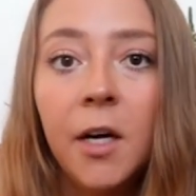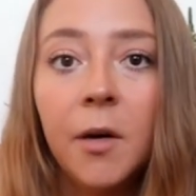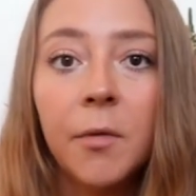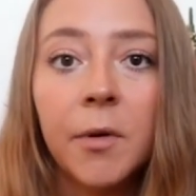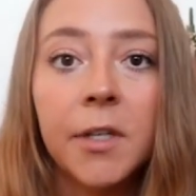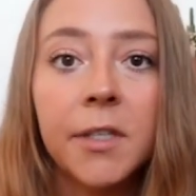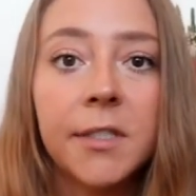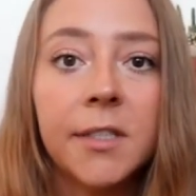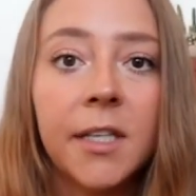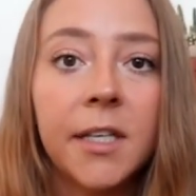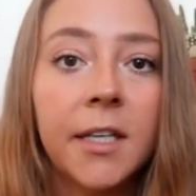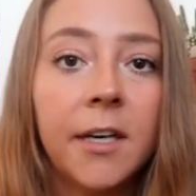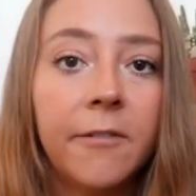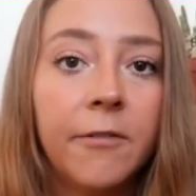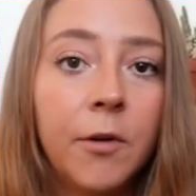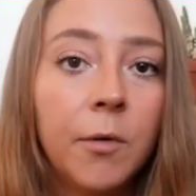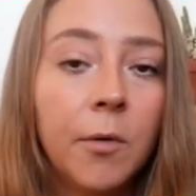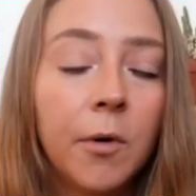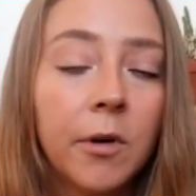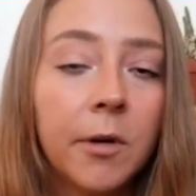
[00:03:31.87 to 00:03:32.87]
Whereas, like,
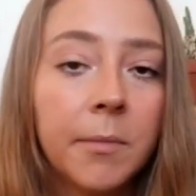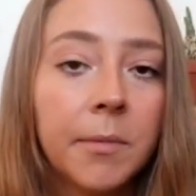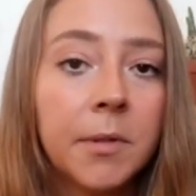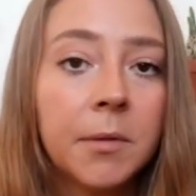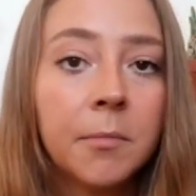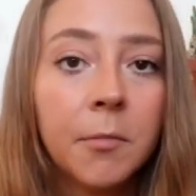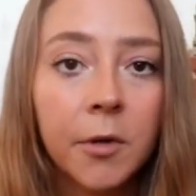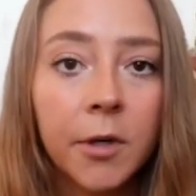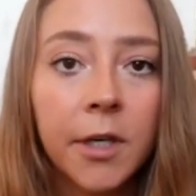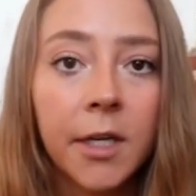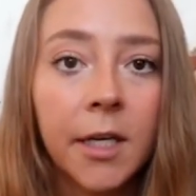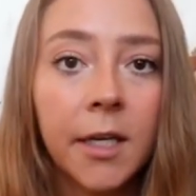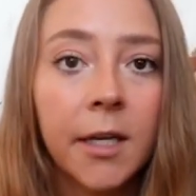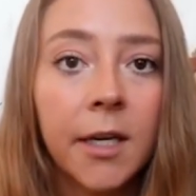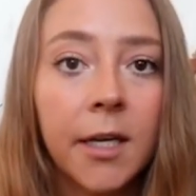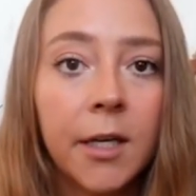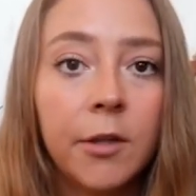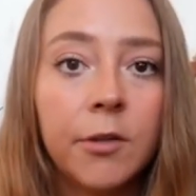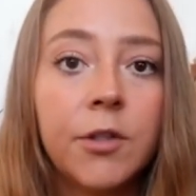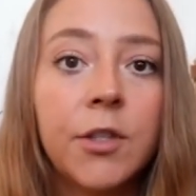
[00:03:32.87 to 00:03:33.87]
if you woke up in the
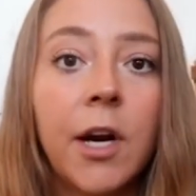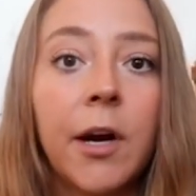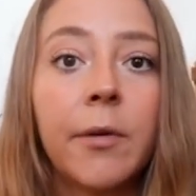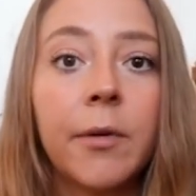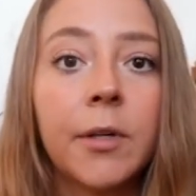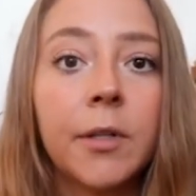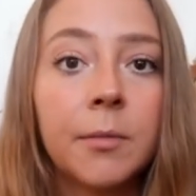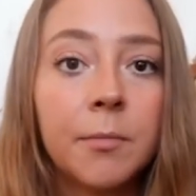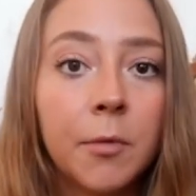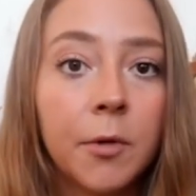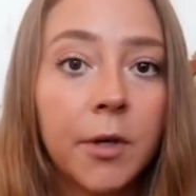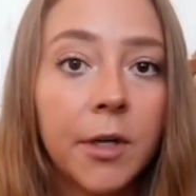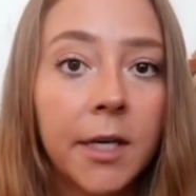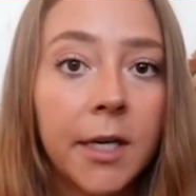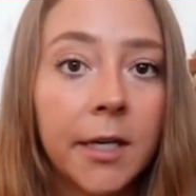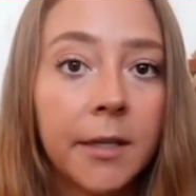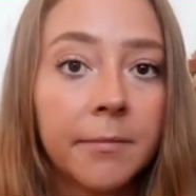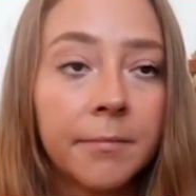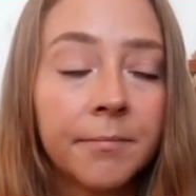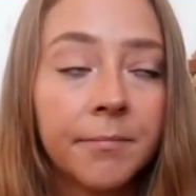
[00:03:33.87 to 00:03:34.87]
morning and you shower in the
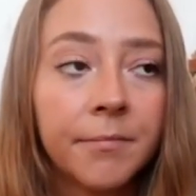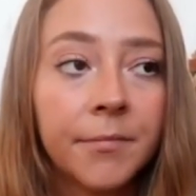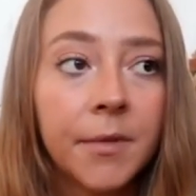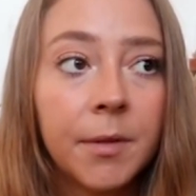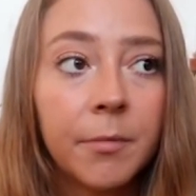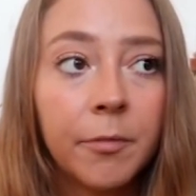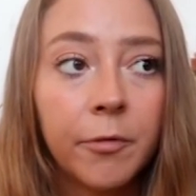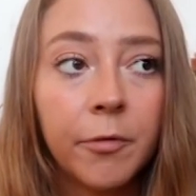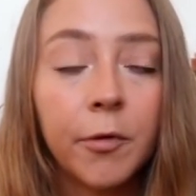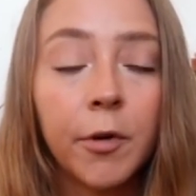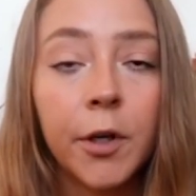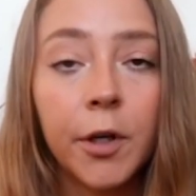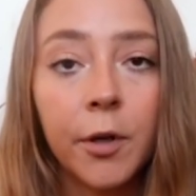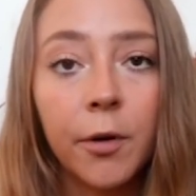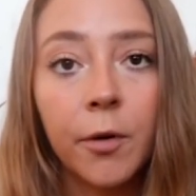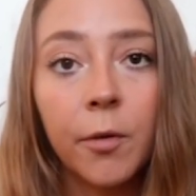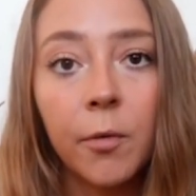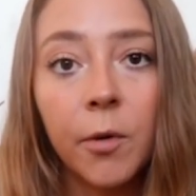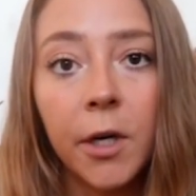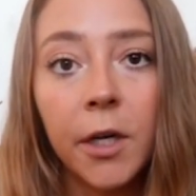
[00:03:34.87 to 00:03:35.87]
morning before you
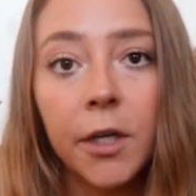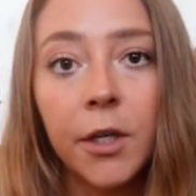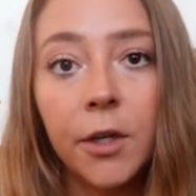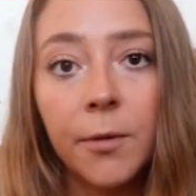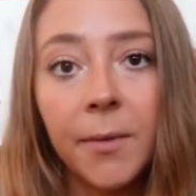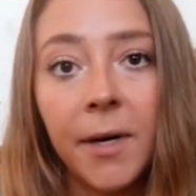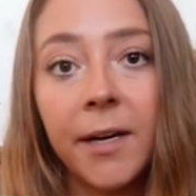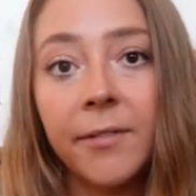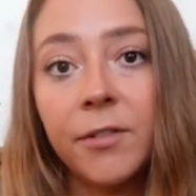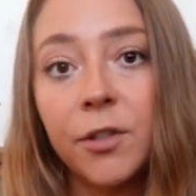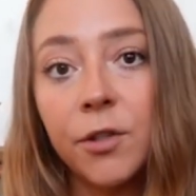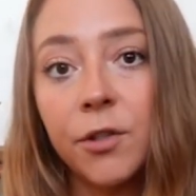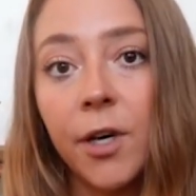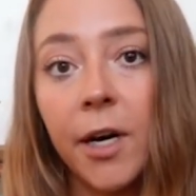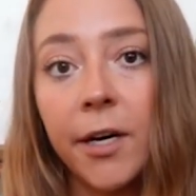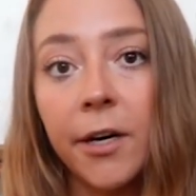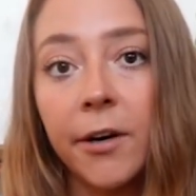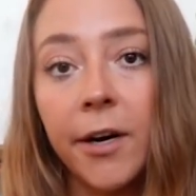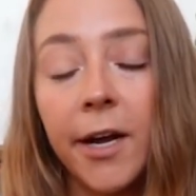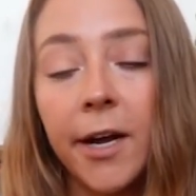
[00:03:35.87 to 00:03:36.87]
go to work, you might have to
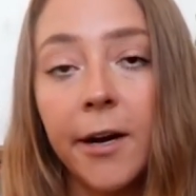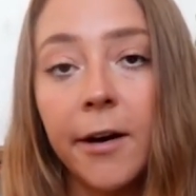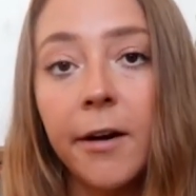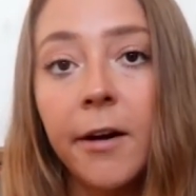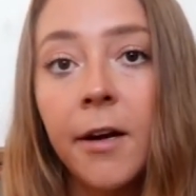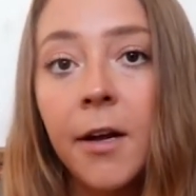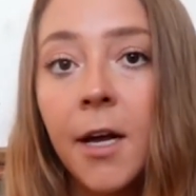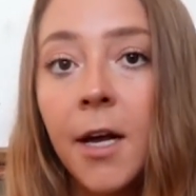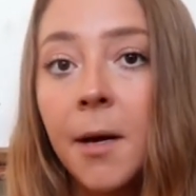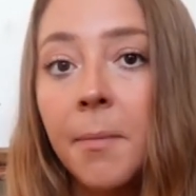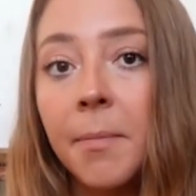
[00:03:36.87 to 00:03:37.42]
dry your hair.